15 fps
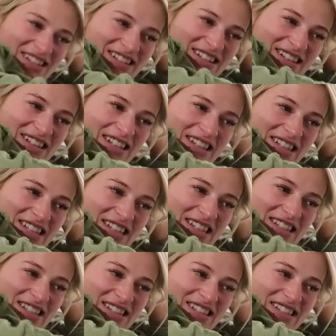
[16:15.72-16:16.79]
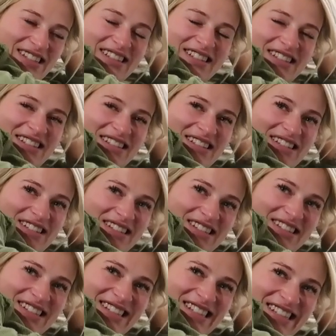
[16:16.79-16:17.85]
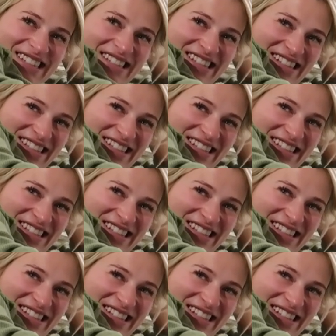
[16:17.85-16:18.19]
Yeah, it would be, it would be interesting to see all your